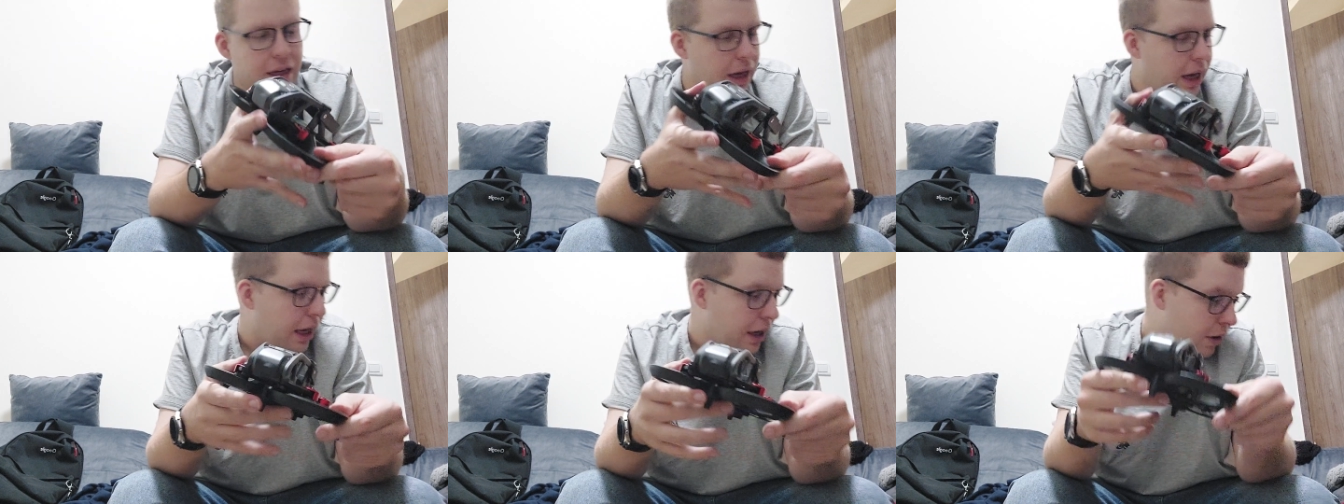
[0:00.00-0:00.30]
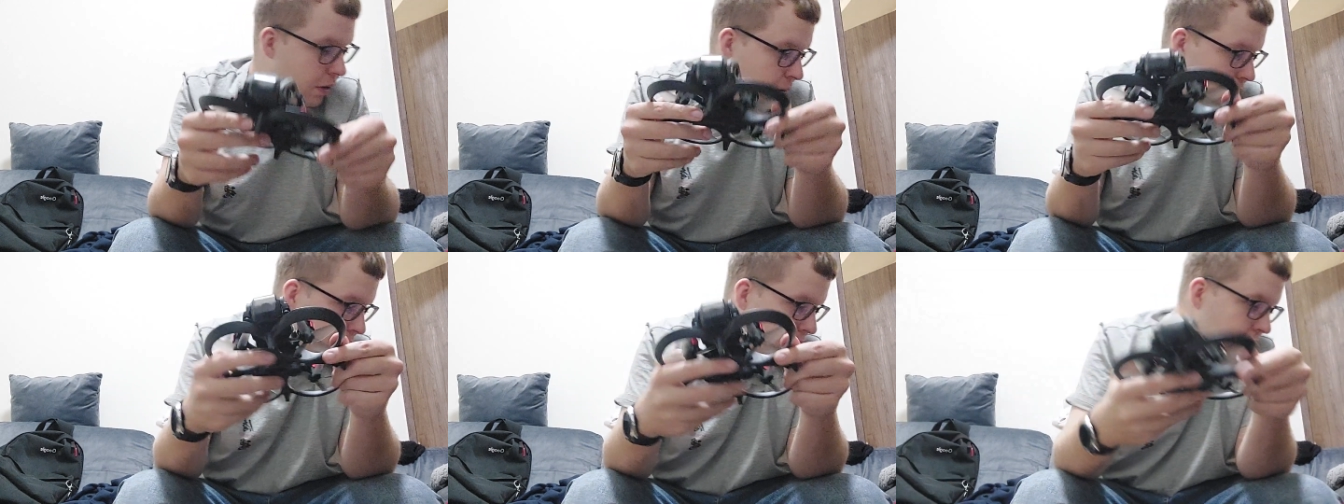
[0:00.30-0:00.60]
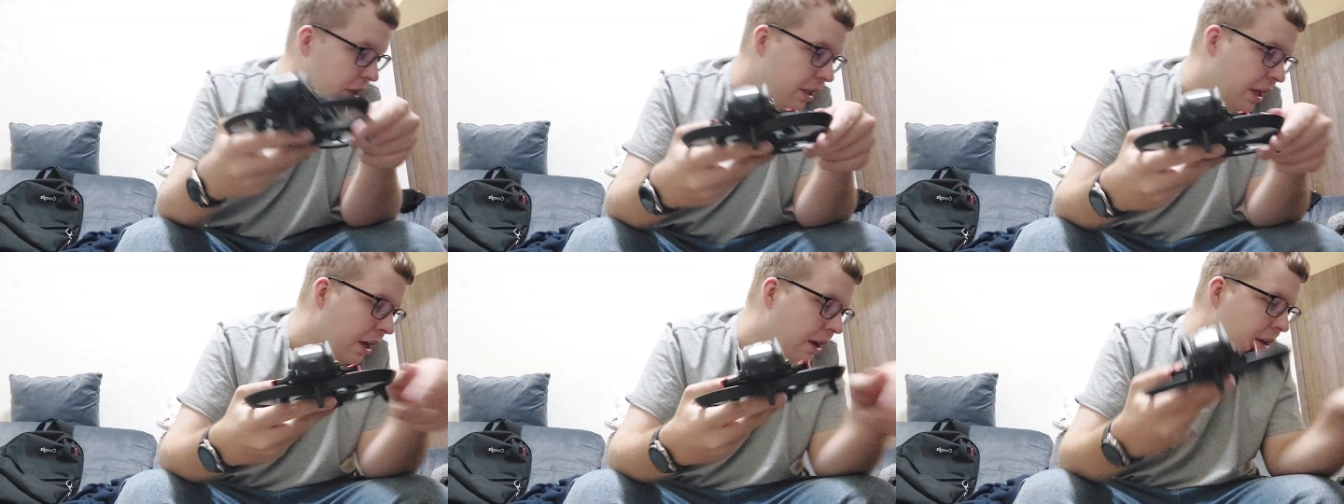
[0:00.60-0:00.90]
Alright,
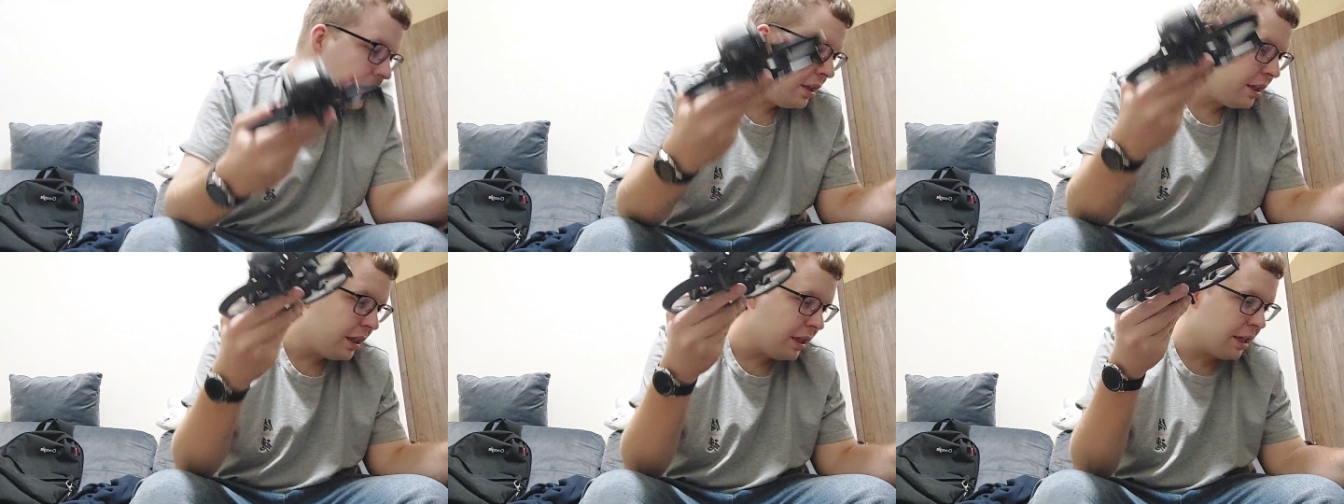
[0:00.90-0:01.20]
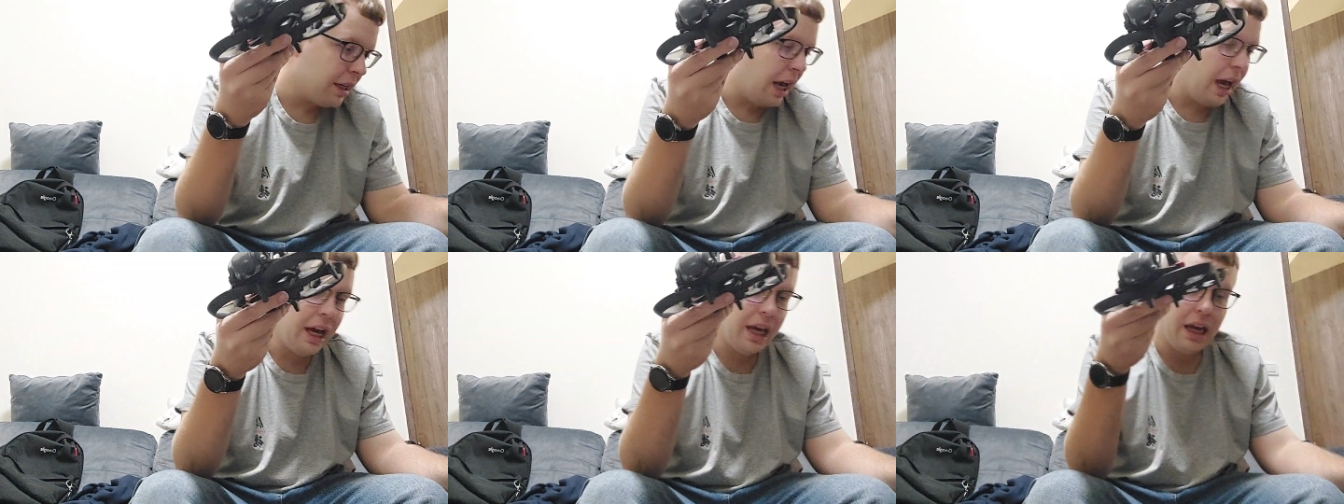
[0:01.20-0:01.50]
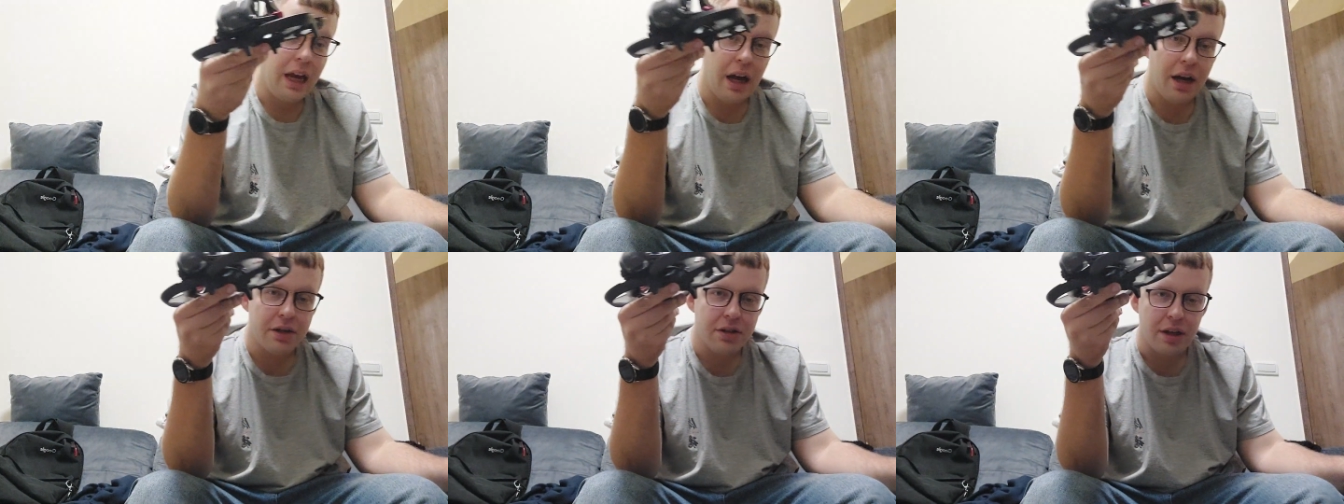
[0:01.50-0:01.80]
oh, and that
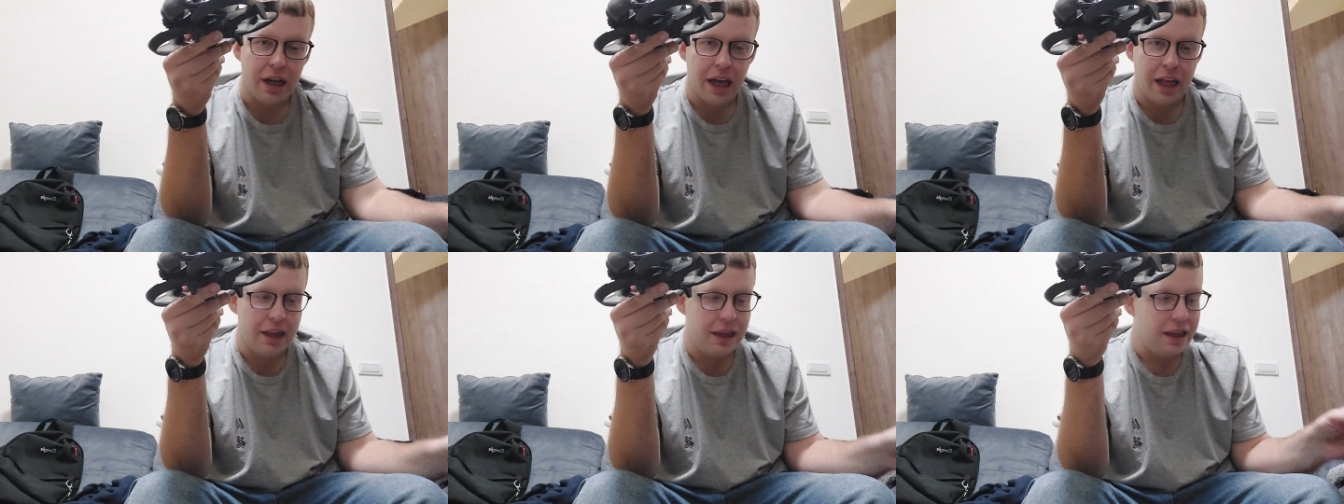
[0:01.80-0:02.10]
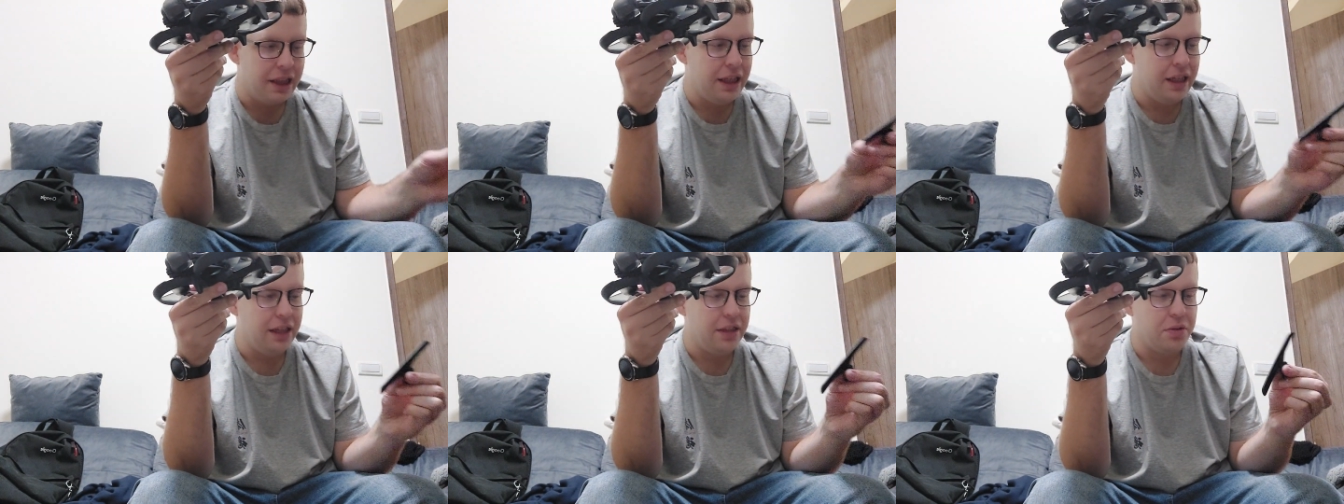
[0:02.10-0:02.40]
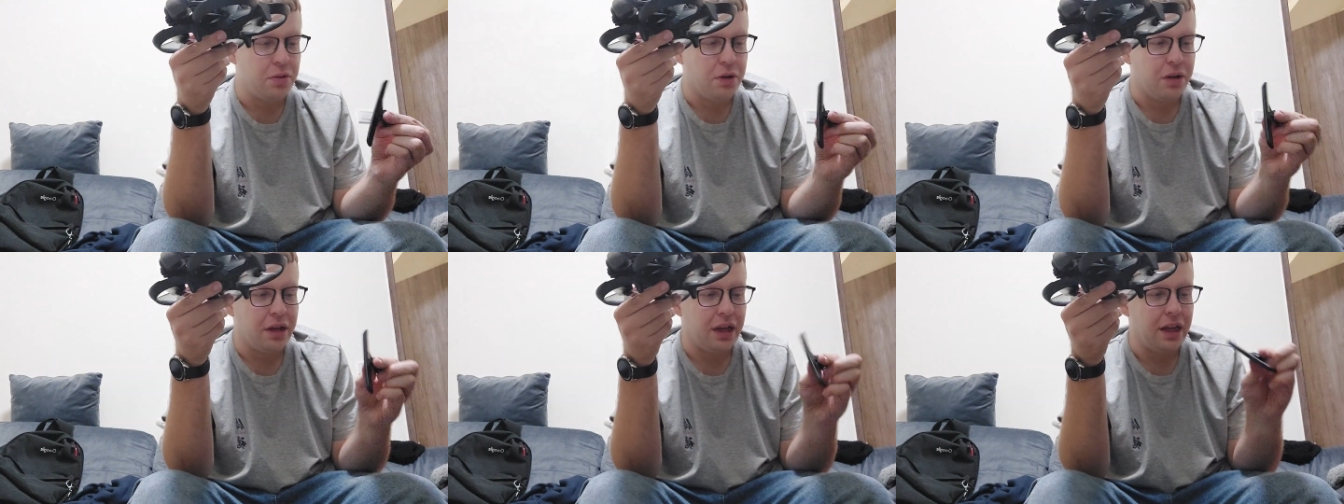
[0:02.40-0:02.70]
guy also had
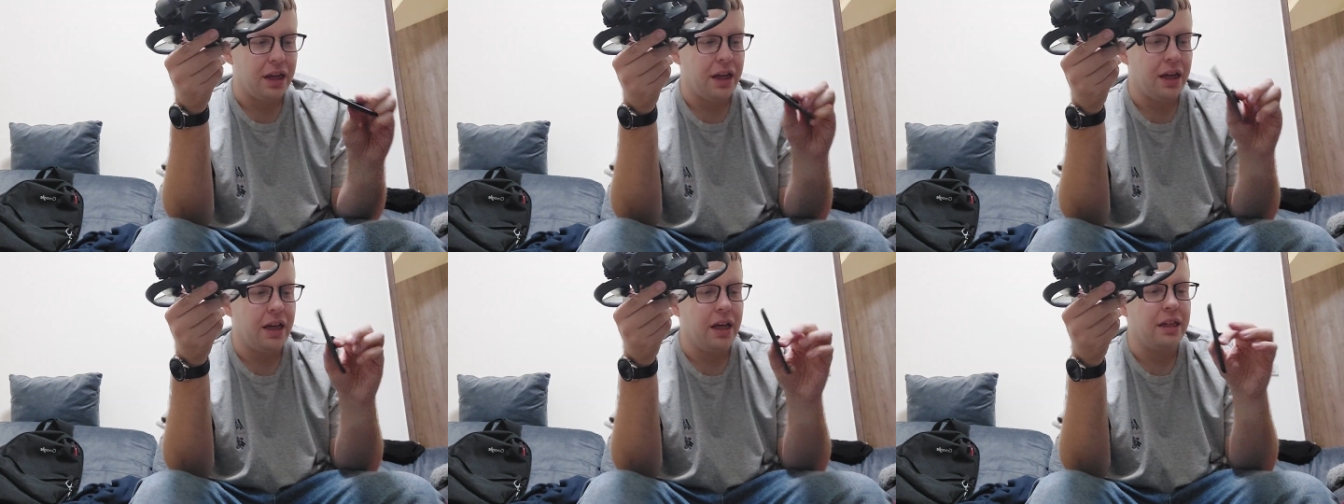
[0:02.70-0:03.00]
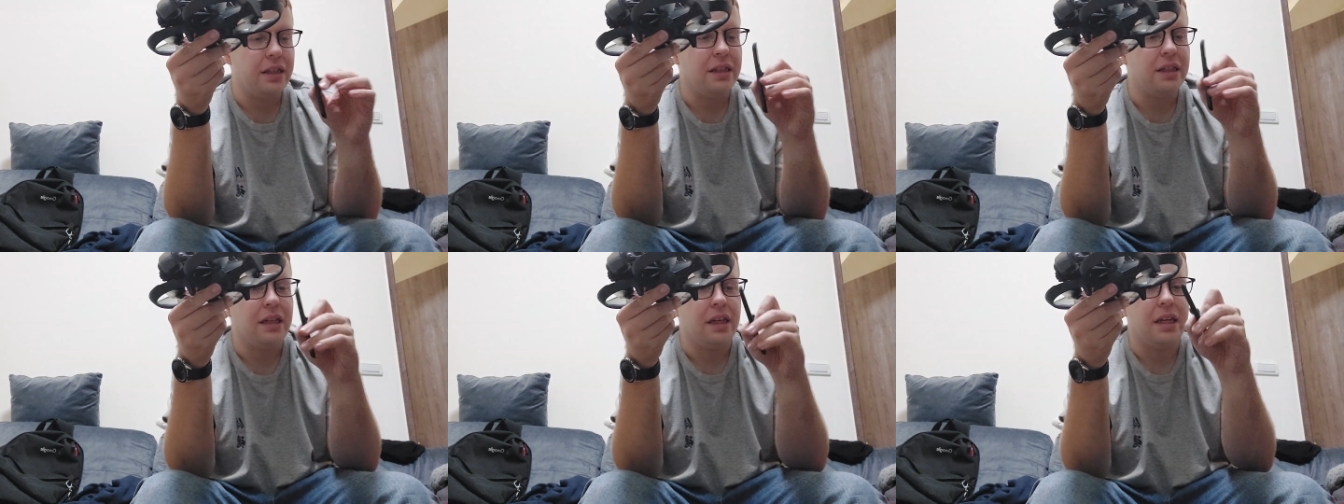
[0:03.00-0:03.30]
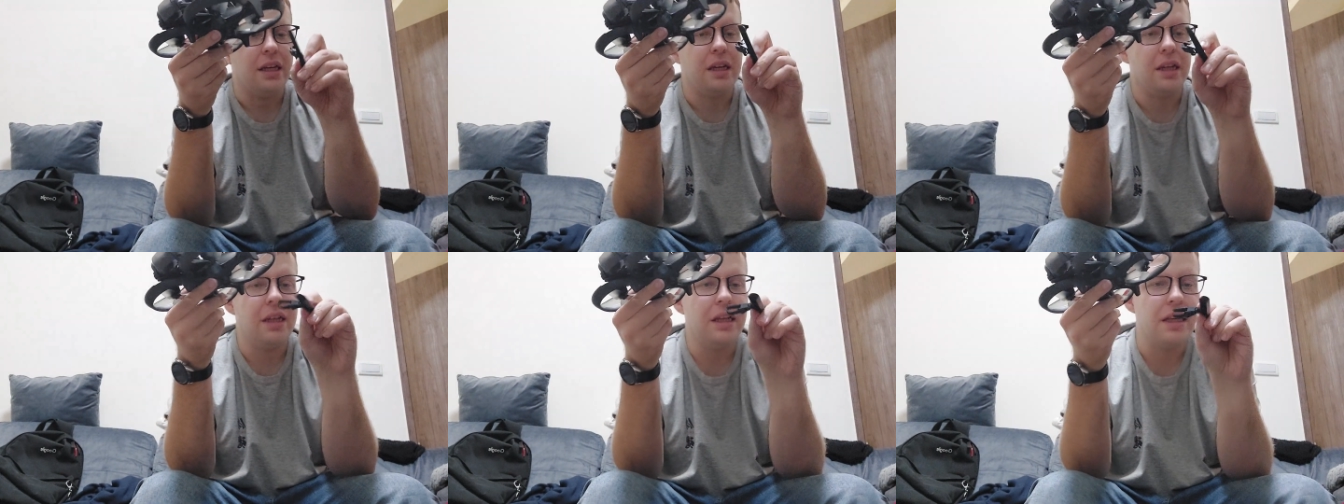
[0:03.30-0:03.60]
these with it. Oh, I see,
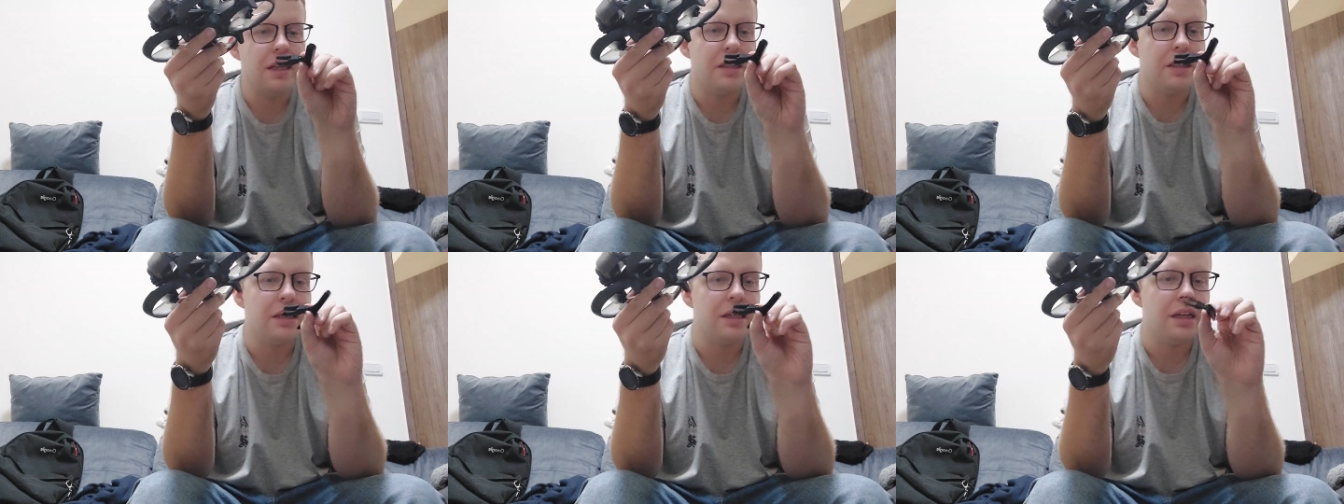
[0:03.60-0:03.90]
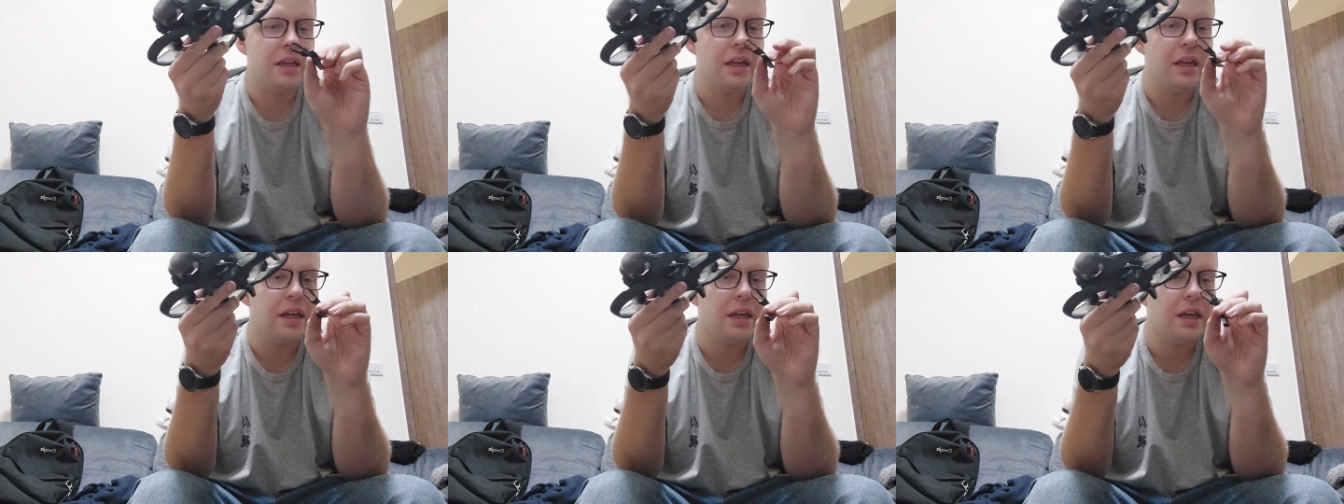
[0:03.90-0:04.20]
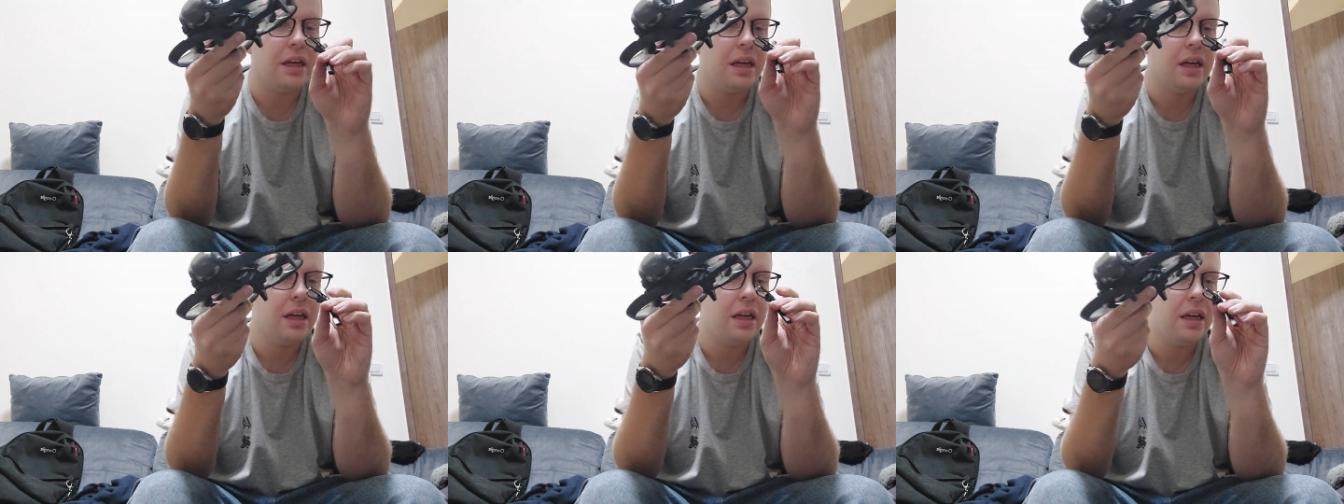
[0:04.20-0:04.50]
I see, uh,